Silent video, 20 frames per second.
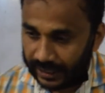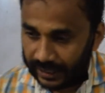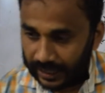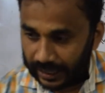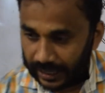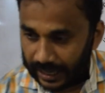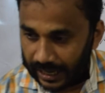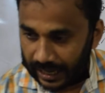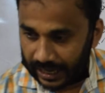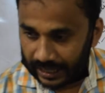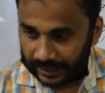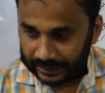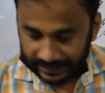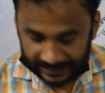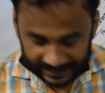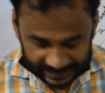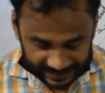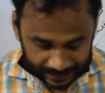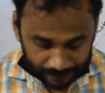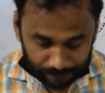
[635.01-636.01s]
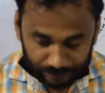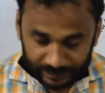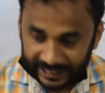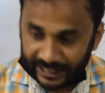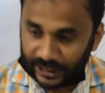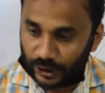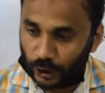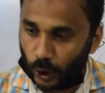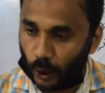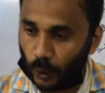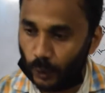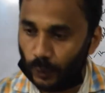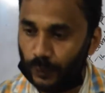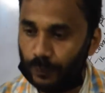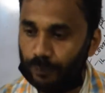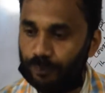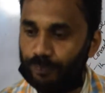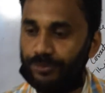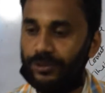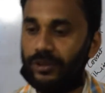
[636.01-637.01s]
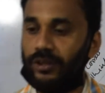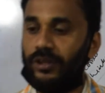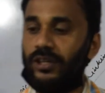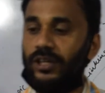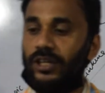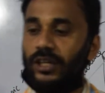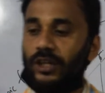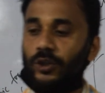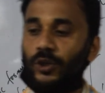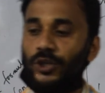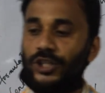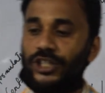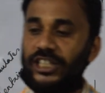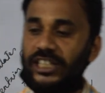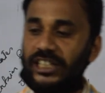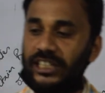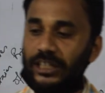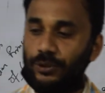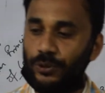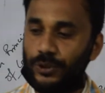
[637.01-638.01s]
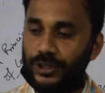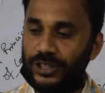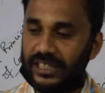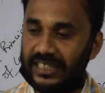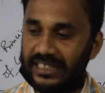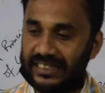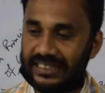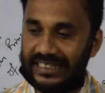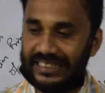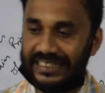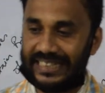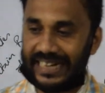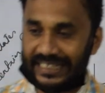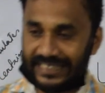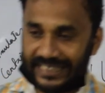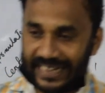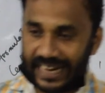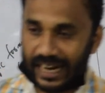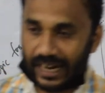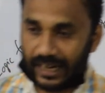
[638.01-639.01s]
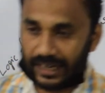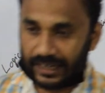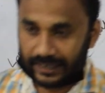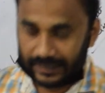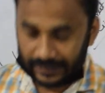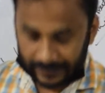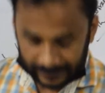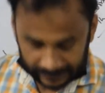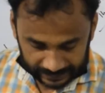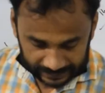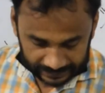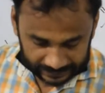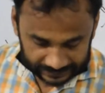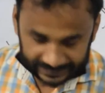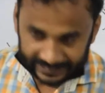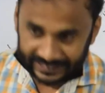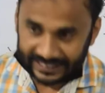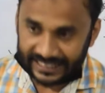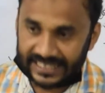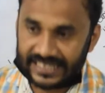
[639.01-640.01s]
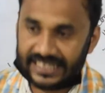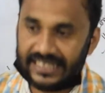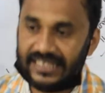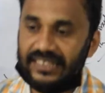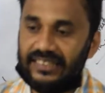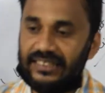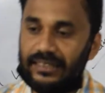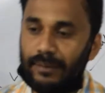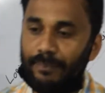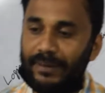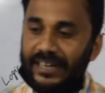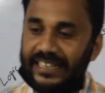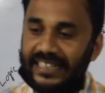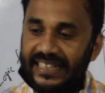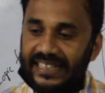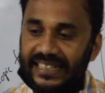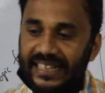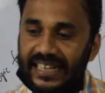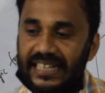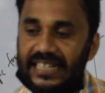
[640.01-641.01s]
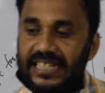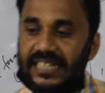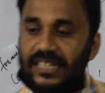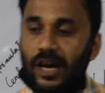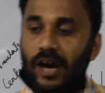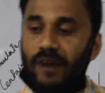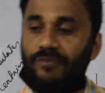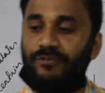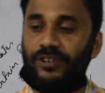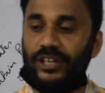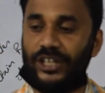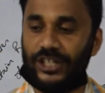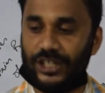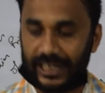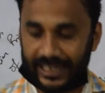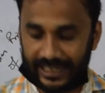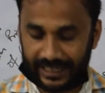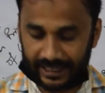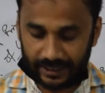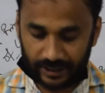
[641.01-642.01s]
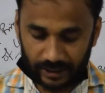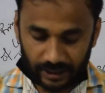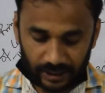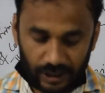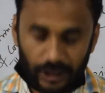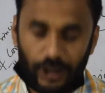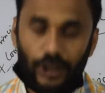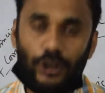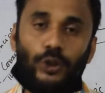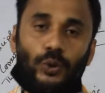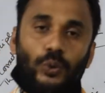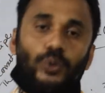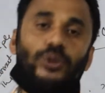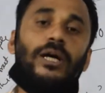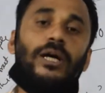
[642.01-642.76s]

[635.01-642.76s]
the something known constitutes the data, that is the materials of reasoning to the